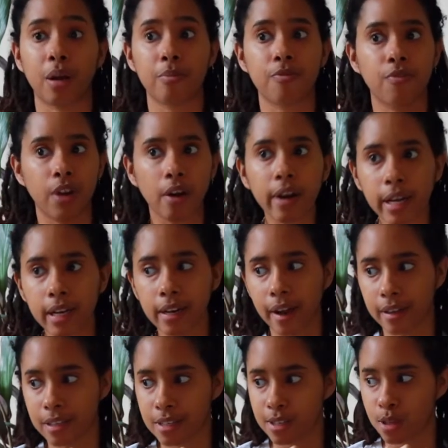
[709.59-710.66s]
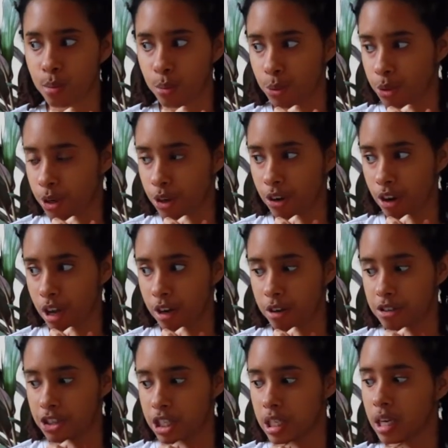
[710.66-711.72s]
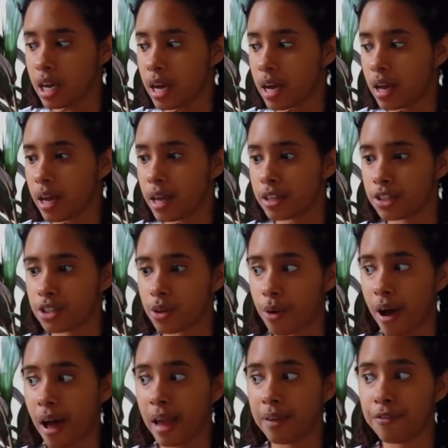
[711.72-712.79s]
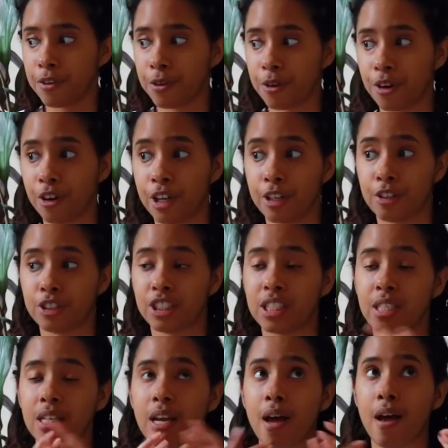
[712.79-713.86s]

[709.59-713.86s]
I'm very connected to the moon and her energy, and so I feel her energy